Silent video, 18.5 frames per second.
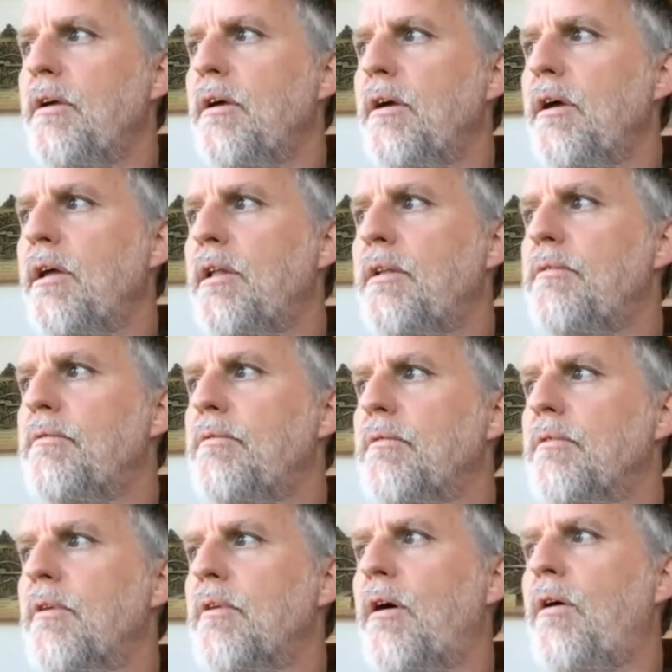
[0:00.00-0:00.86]

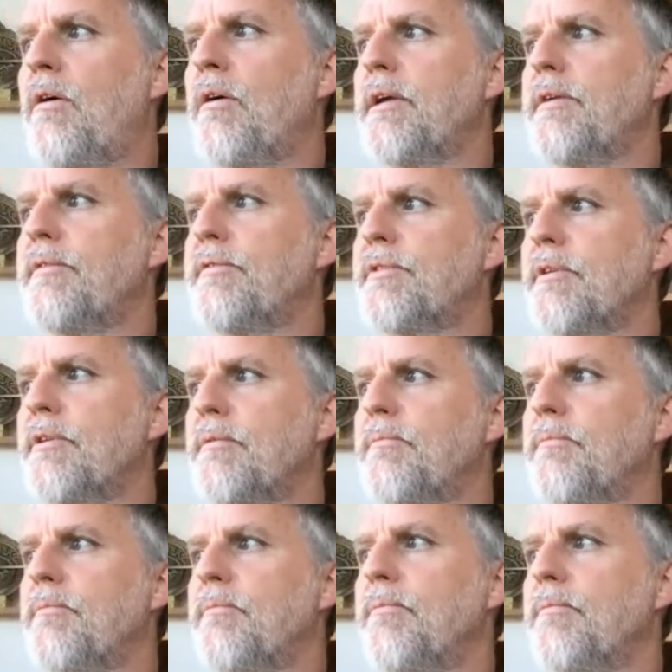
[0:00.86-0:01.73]
And I'll give
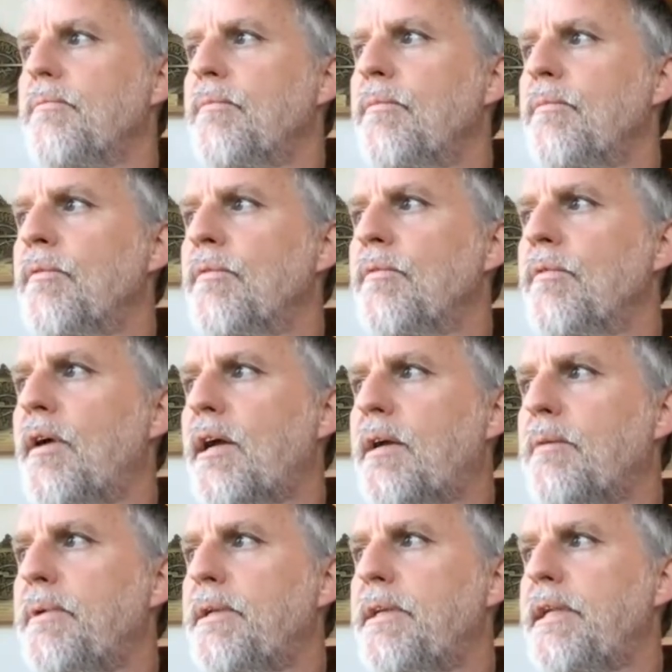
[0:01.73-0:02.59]
some
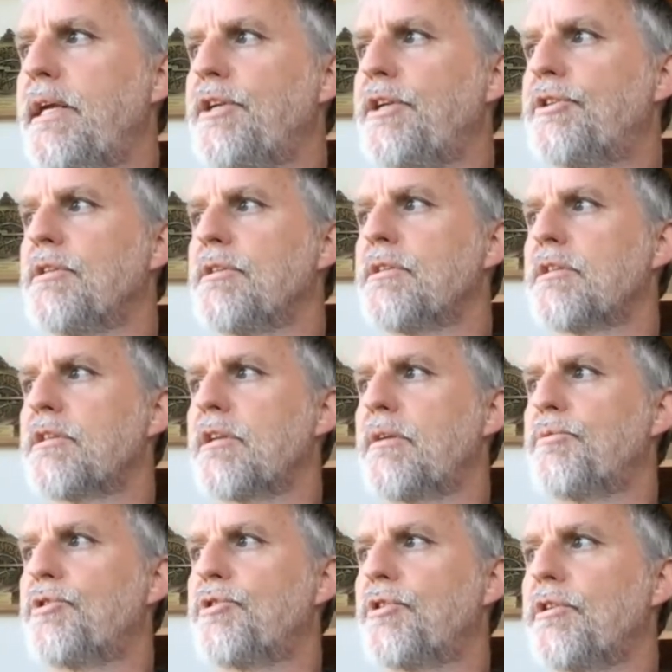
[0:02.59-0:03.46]
recommendations,
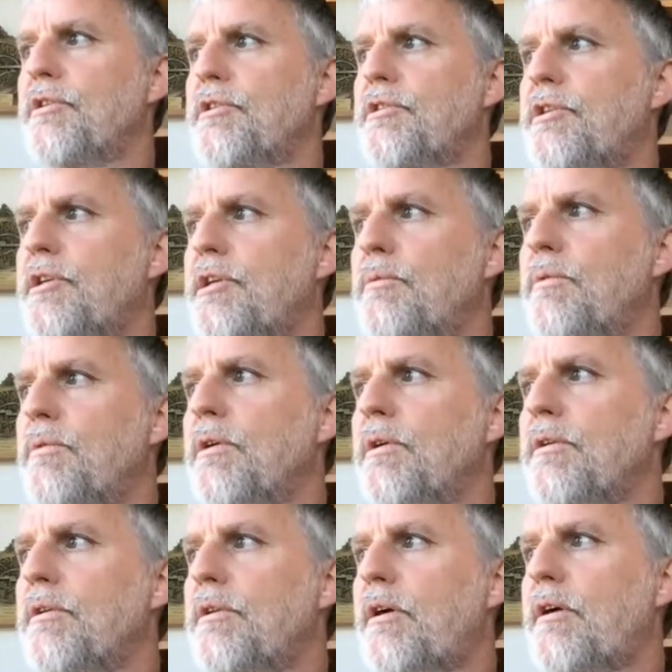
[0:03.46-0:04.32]
I'm sure she
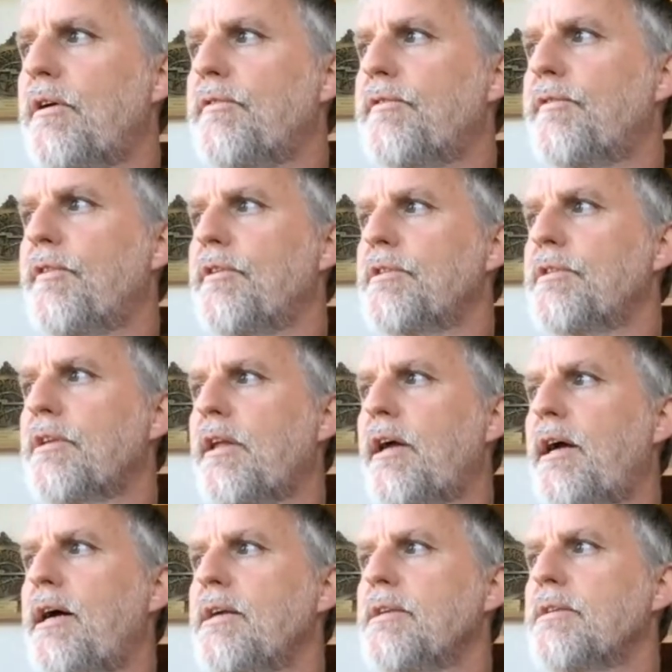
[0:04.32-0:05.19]
will, in our first
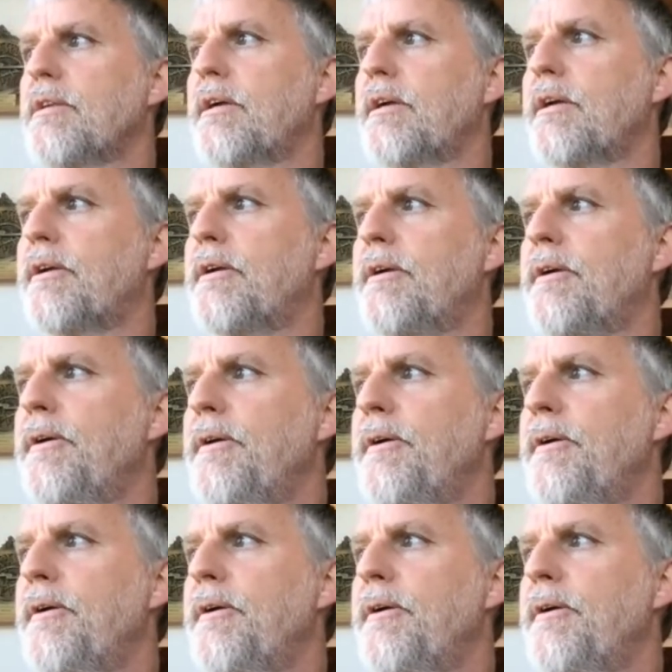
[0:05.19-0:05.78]
class. Like,